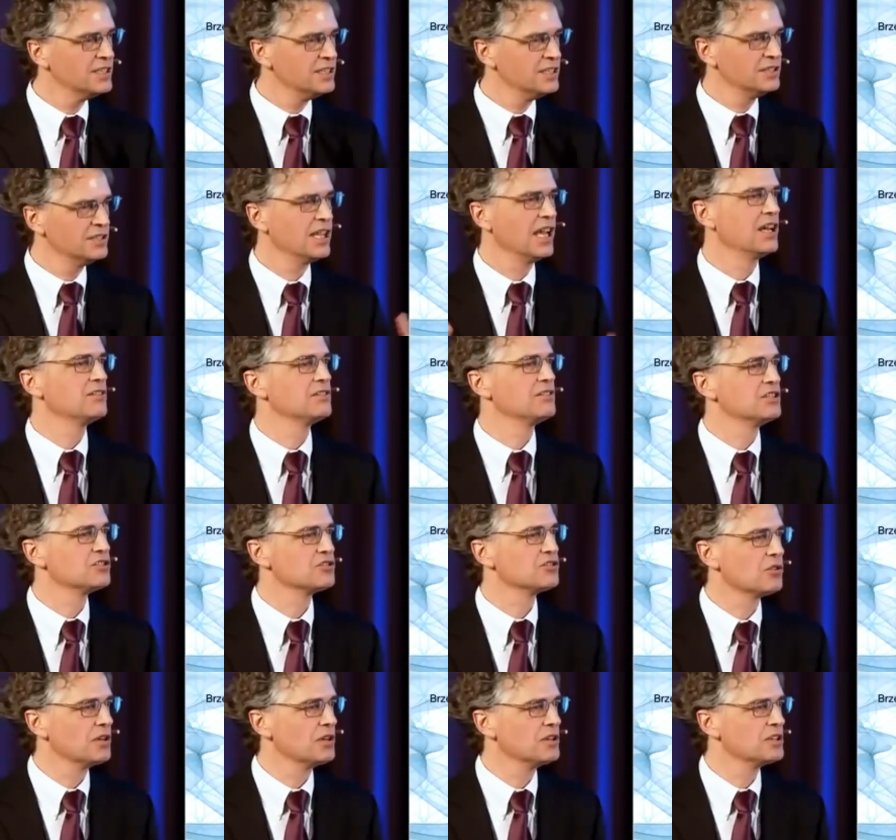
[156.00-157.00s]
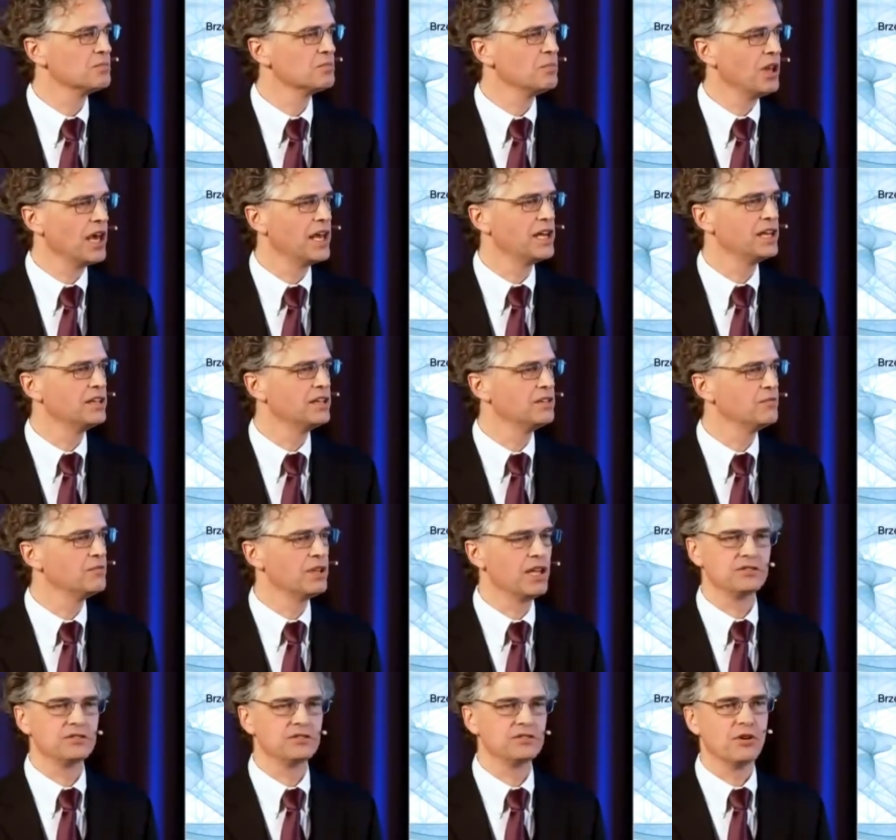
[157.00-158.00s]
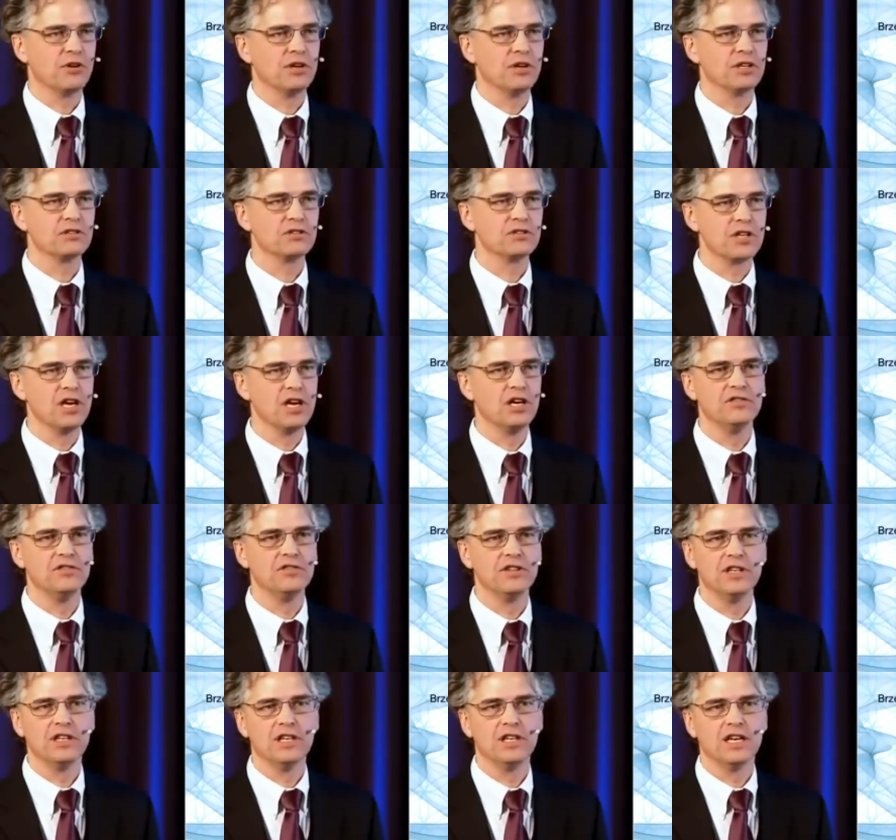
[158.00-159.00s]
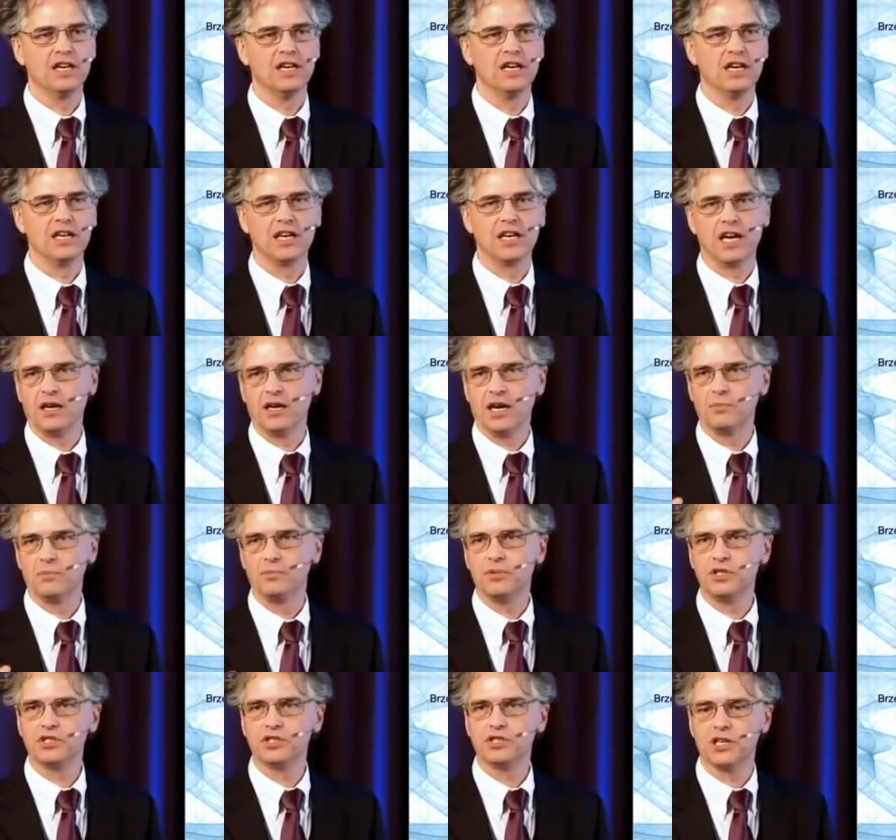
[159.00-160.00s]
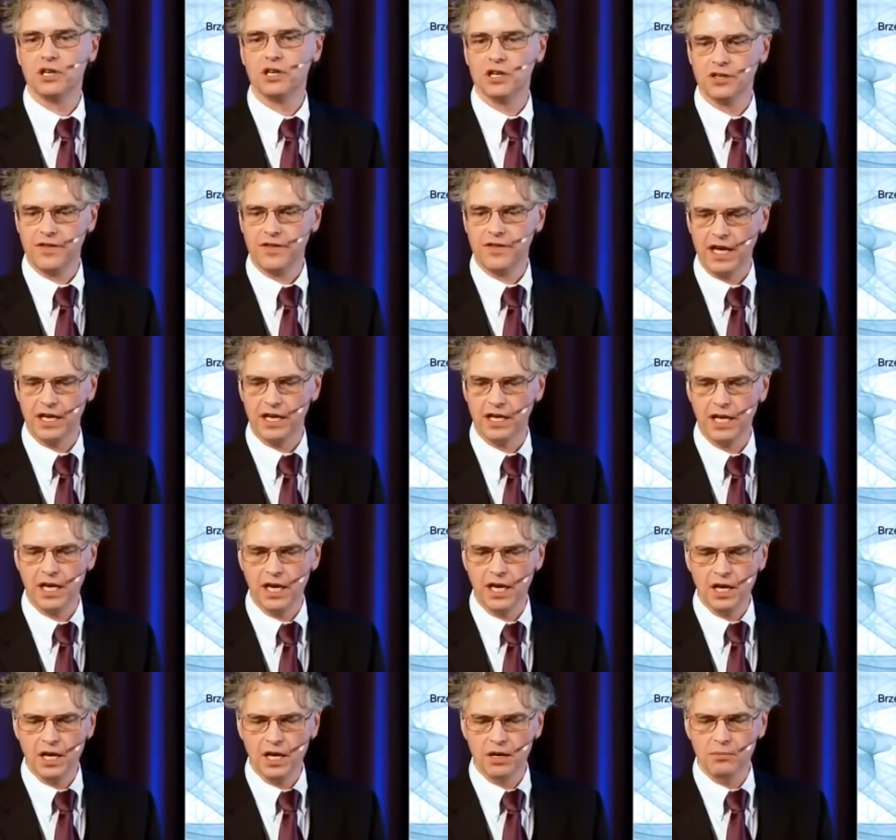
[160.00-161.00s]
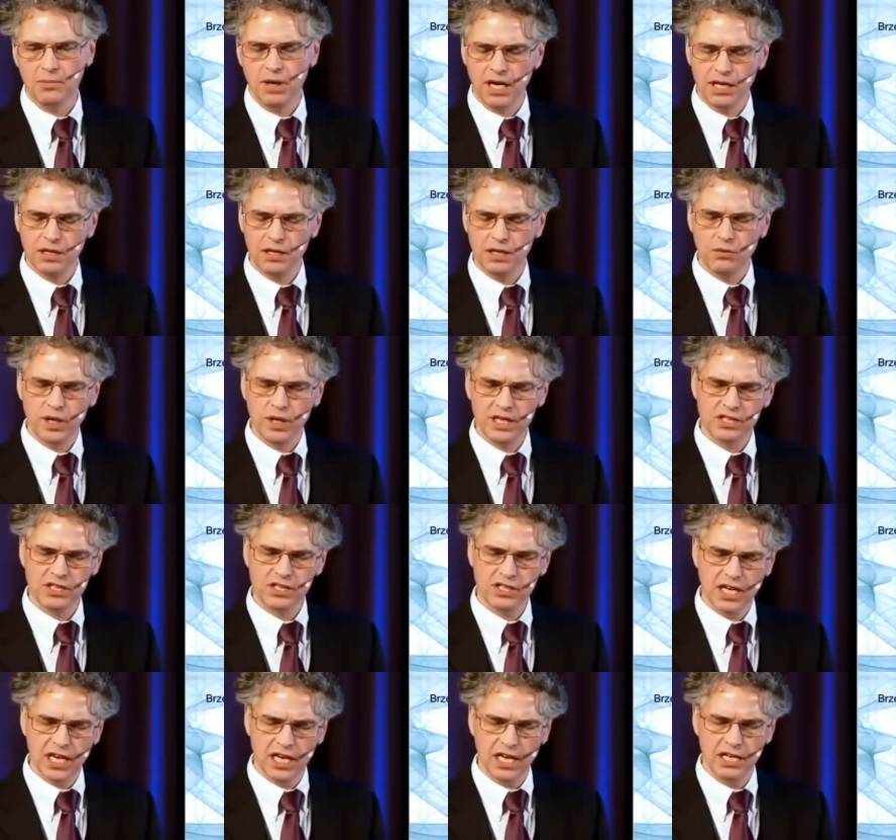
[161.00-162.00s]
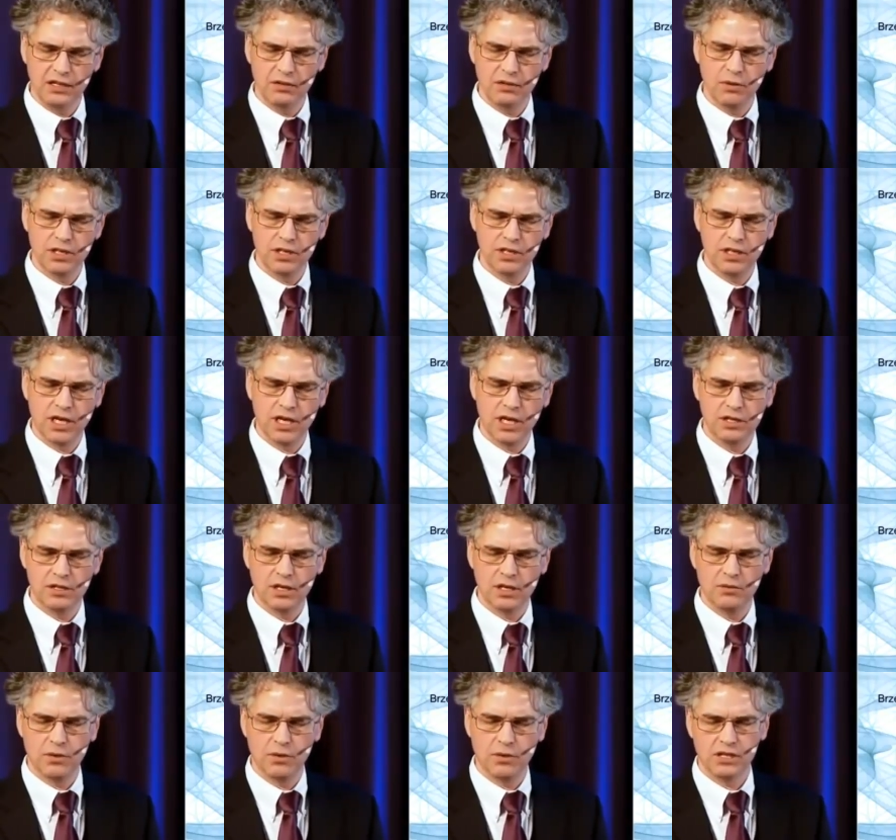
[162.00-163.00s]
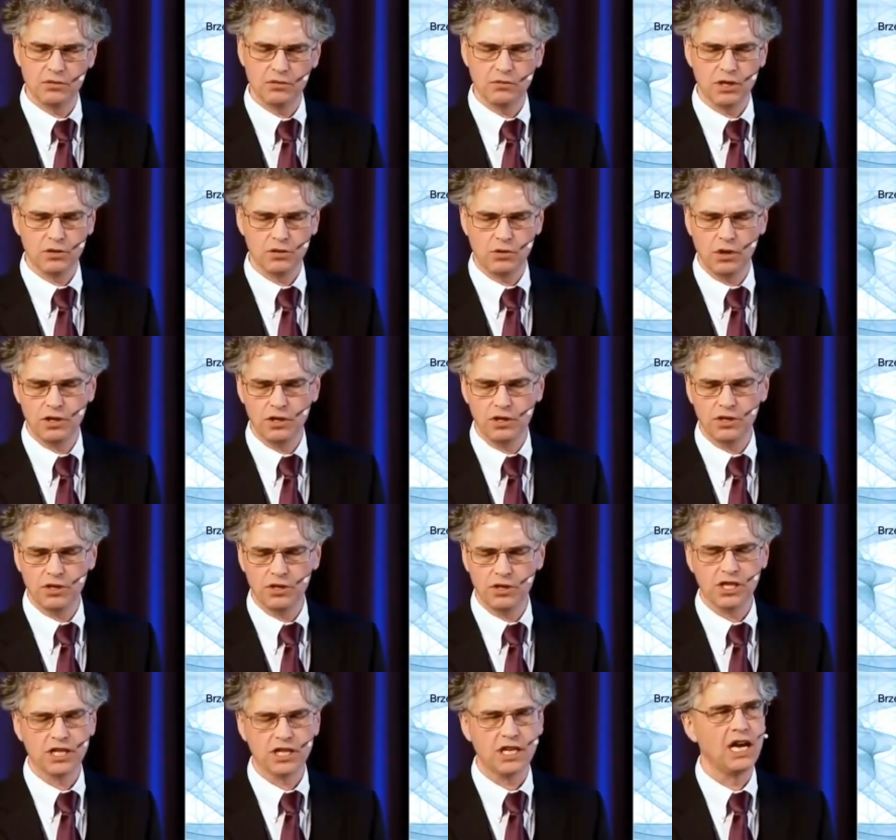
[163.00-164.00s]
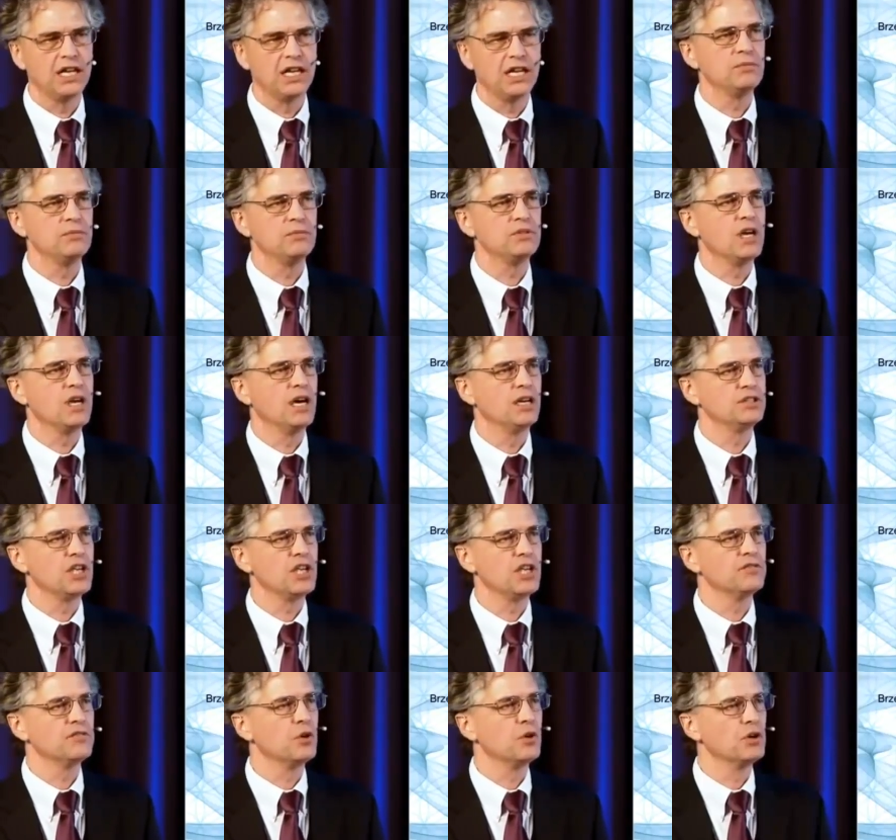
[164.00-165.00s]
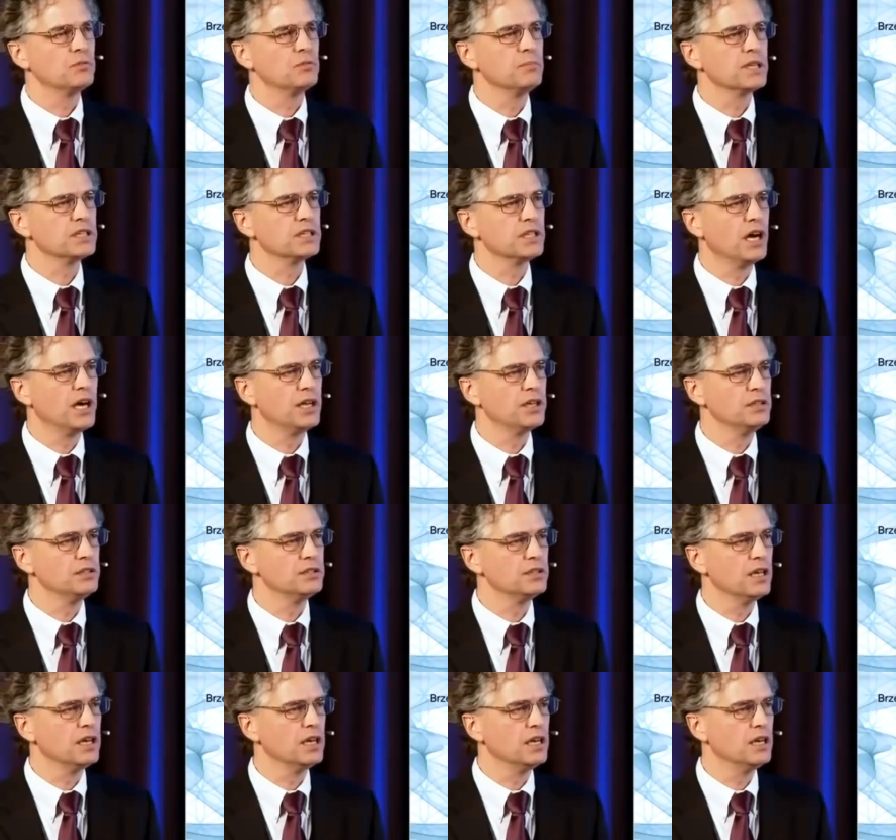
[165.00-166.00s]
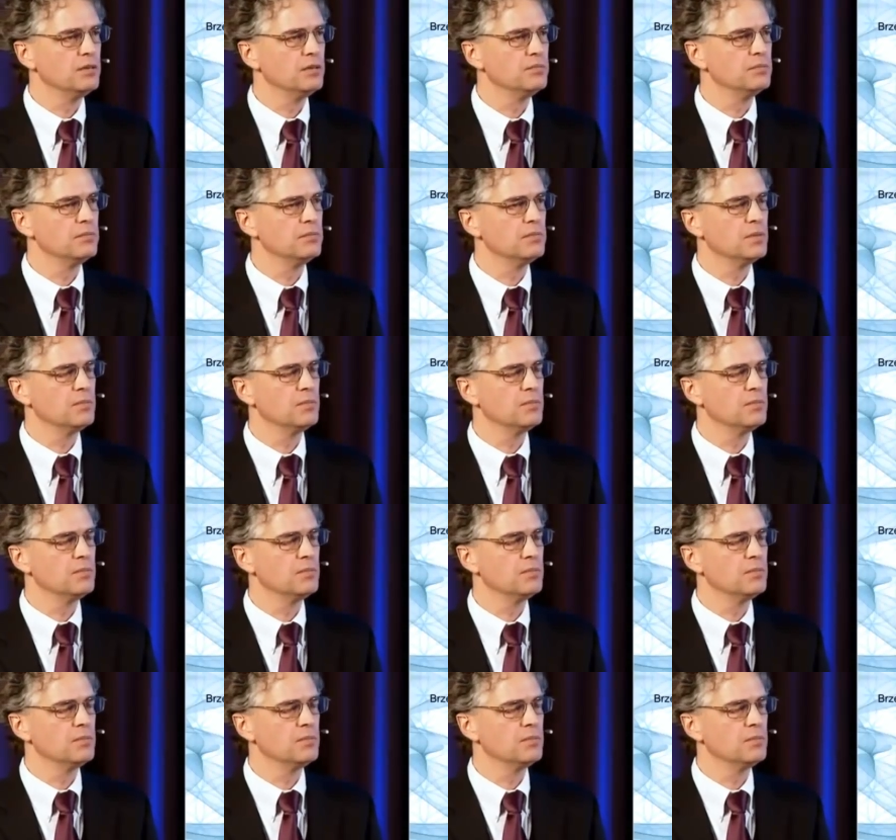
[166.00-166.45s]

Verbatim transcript: you can't destroy this planet without destroying yourself, uh, and I, I appreciate all of that. But what he said, what, uh, what, he, what he quoted was a guy named uh, J F Gordon MacDonald. Um,